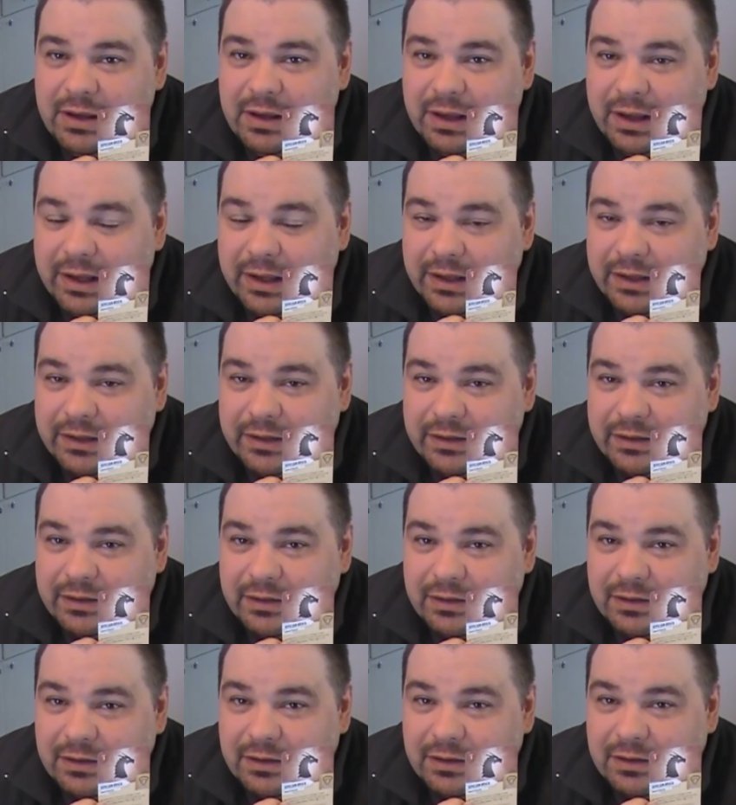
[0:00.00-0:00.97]
and
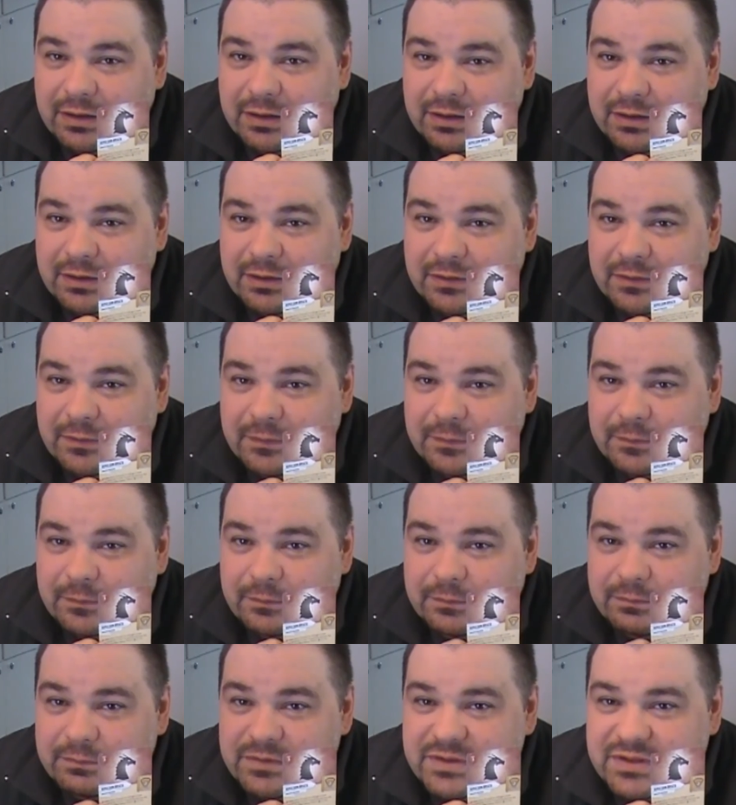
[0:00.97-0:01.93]

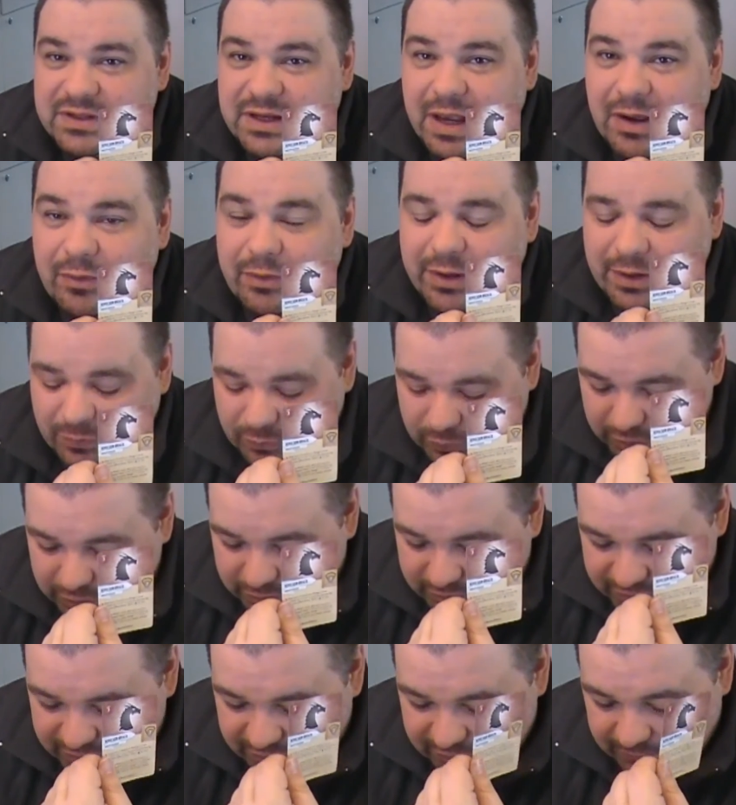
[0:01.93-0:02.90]
see how that
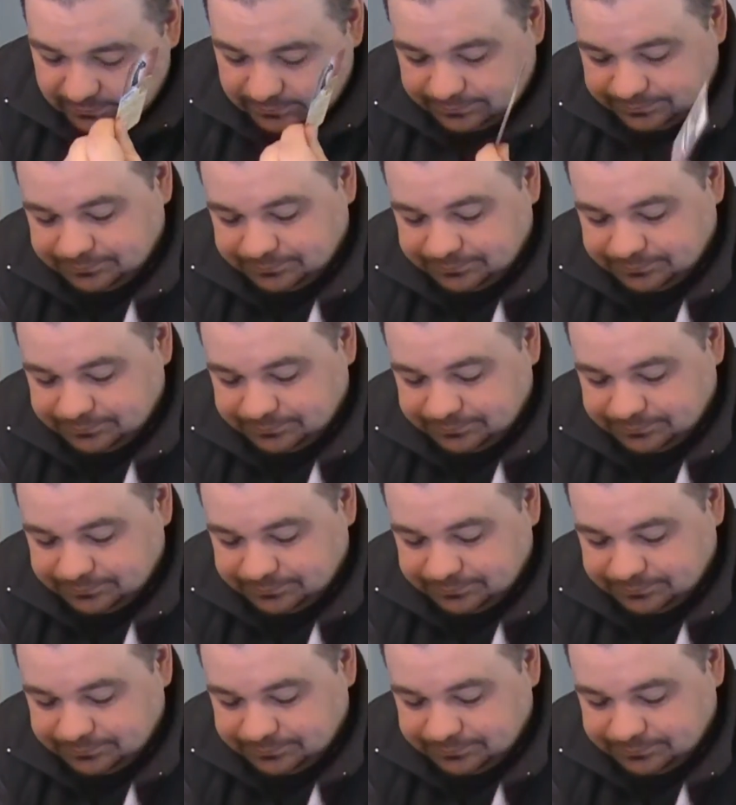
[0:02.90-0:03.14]
works.